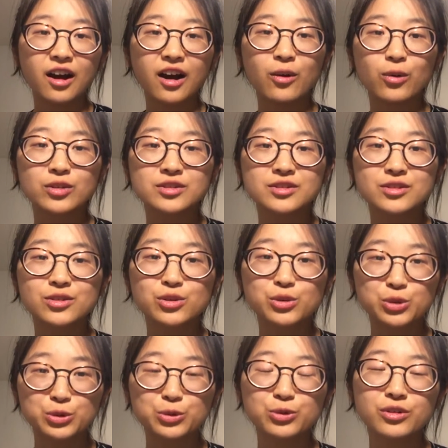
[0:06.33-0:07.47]
I was
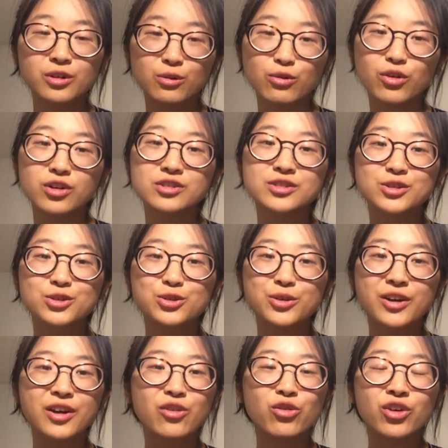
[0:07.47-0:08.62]
too nervous to
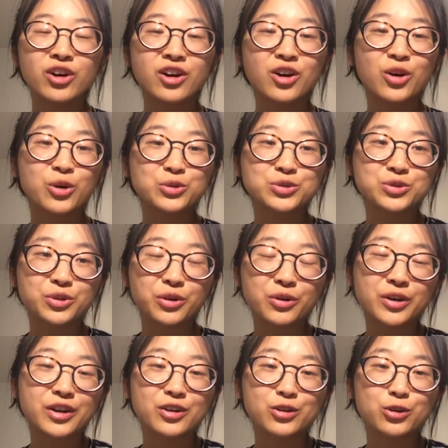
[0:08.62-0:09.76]
give a whole
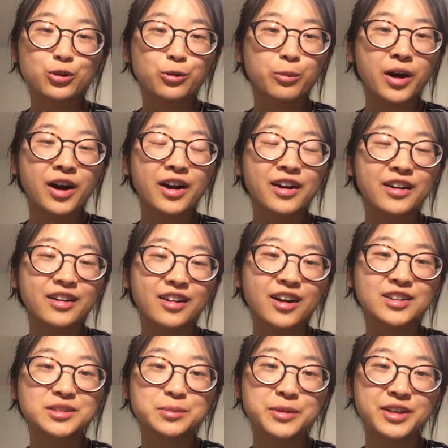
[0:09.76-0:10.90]
story to my
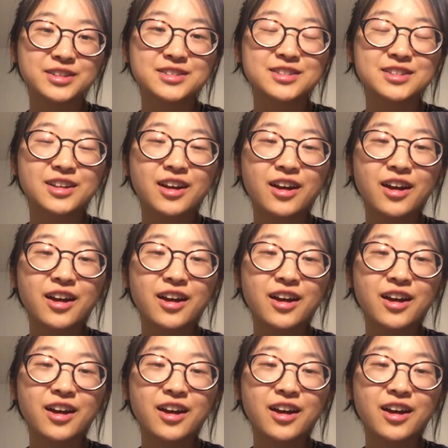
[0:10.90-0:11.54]
classmates.